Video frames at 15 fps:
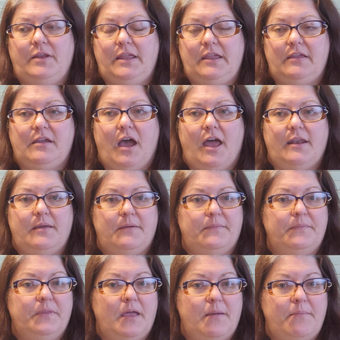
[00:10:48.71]
He got a
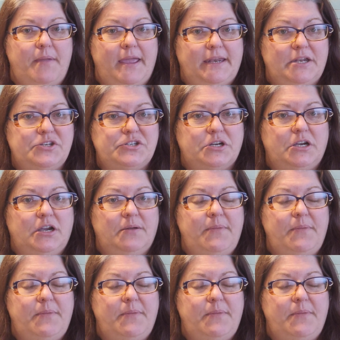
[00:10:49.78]
manager.